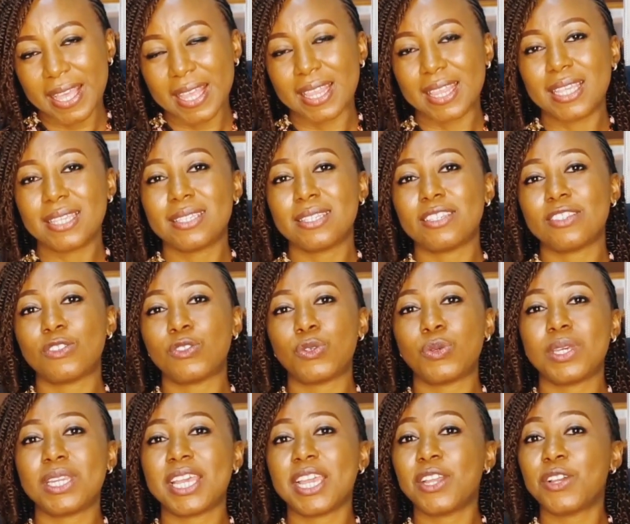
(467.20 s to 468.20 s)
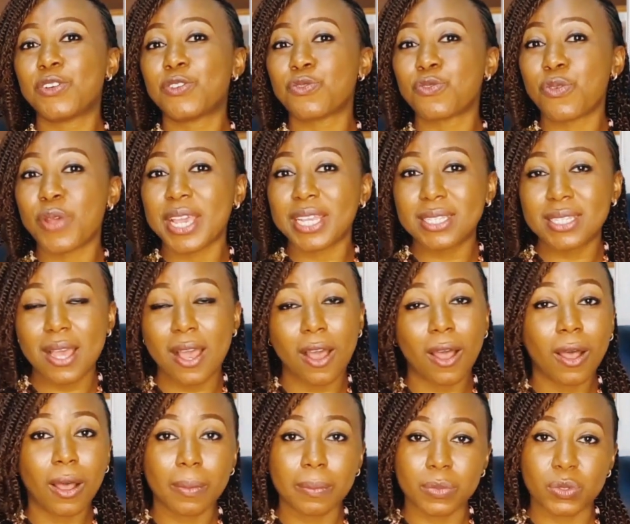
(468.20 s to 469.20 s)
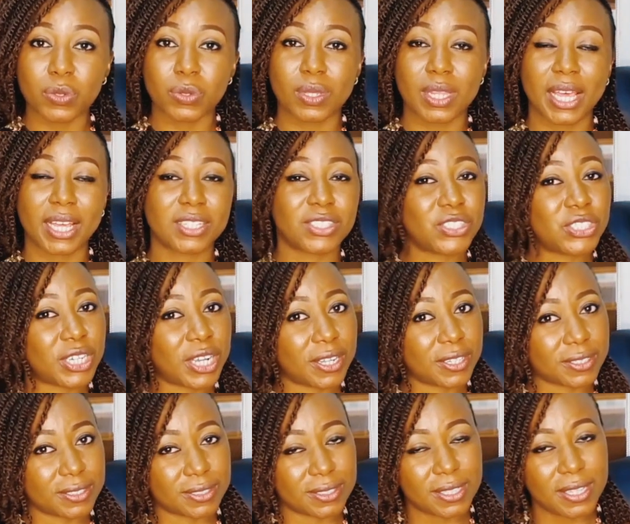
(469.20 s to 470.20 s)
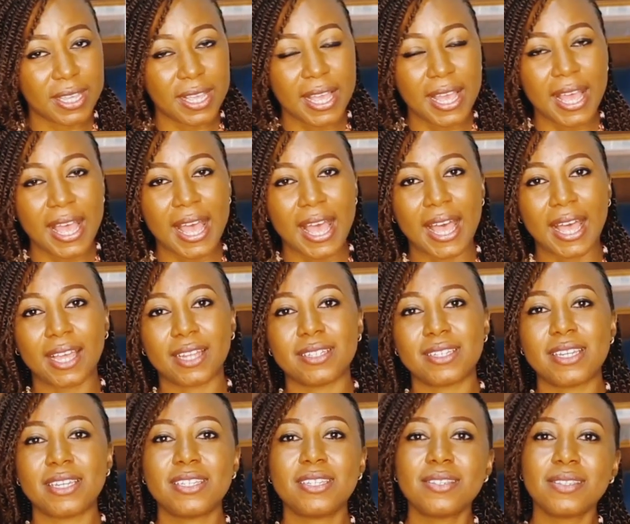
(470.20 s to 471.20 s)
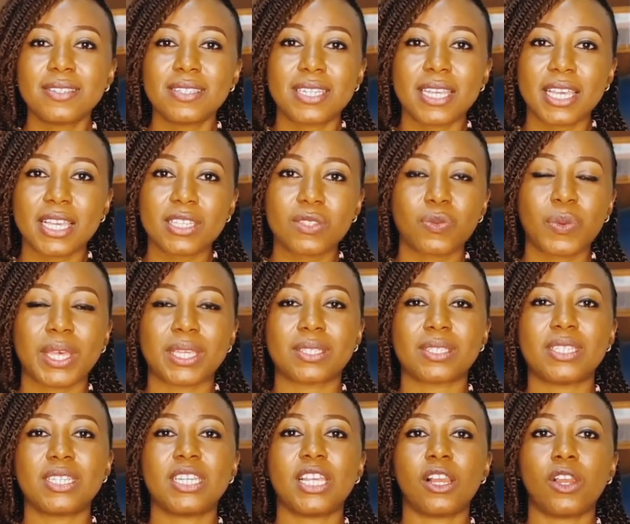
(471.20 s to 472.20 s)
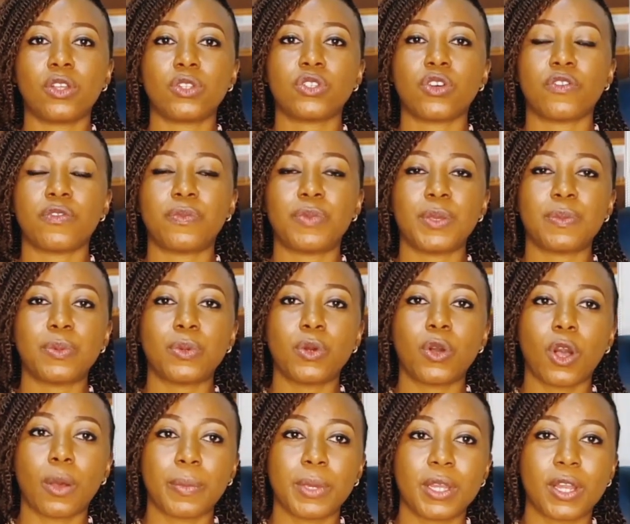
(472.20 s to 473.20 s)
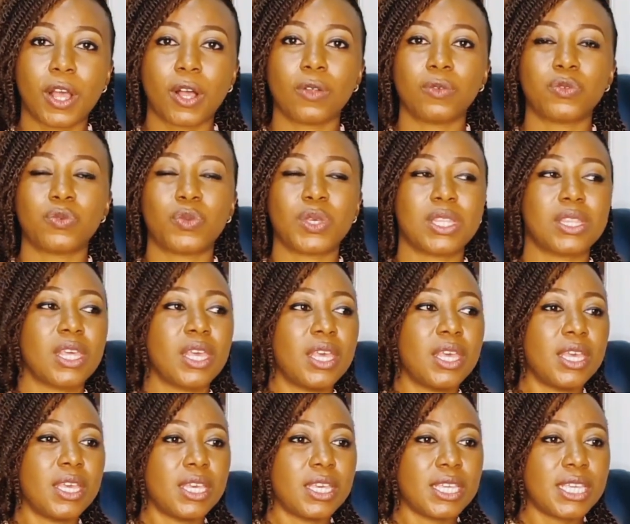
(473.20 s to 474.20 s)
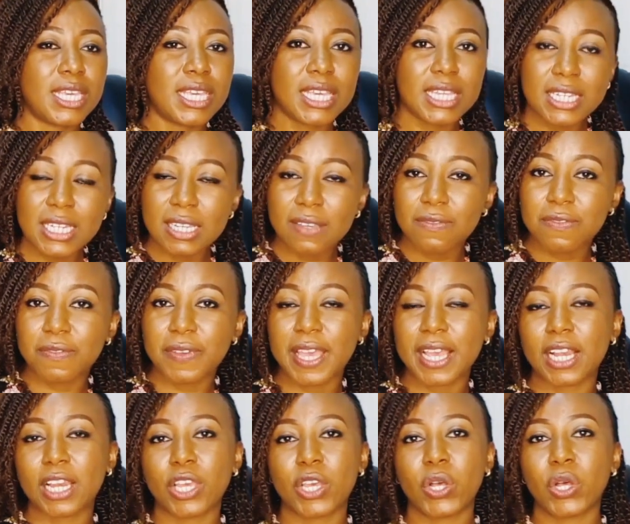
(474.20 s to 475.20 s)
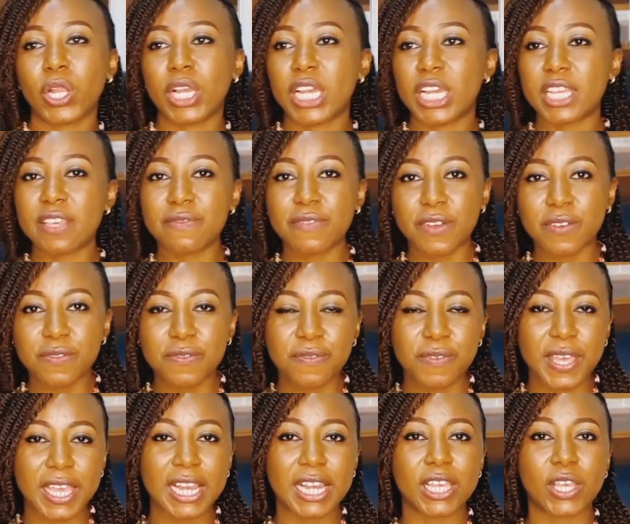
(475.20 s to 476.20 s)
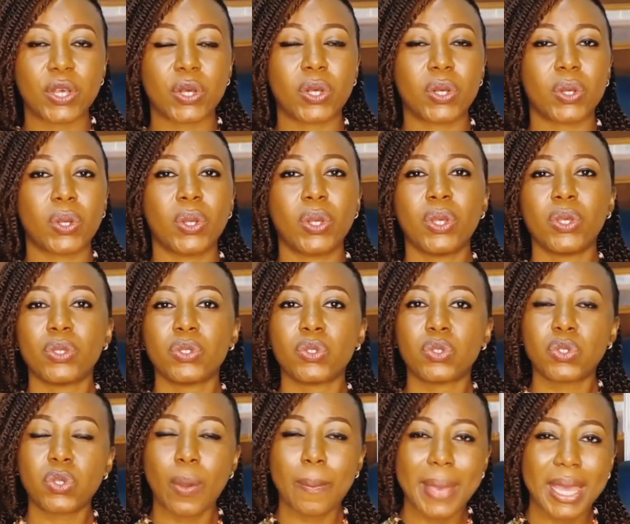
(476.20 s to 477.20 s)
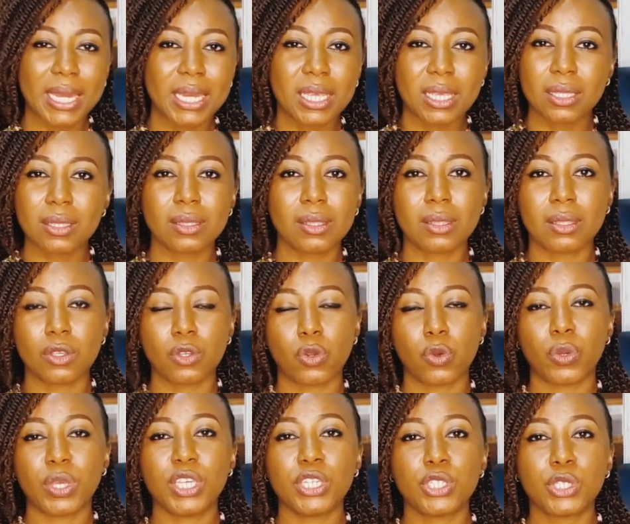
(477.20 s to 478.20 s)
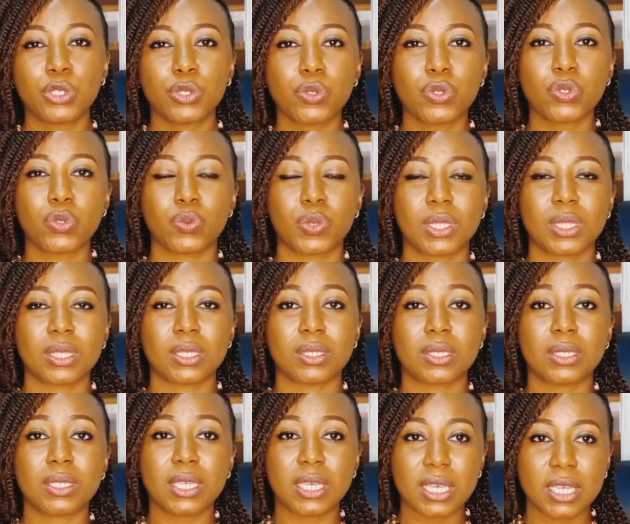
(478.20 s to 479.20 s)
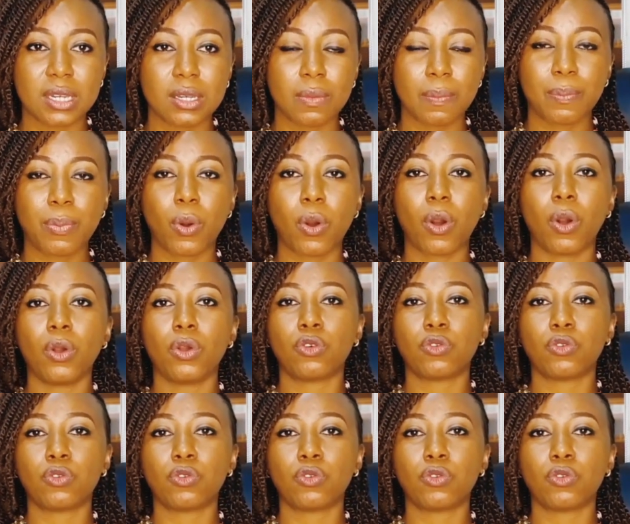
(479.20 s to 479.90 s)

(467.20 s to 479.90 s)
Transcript: This is doing a great harm to that child. And these days we're seeing a lot of people coming out with kidney failure, liver failure, so many issues with the skin, poor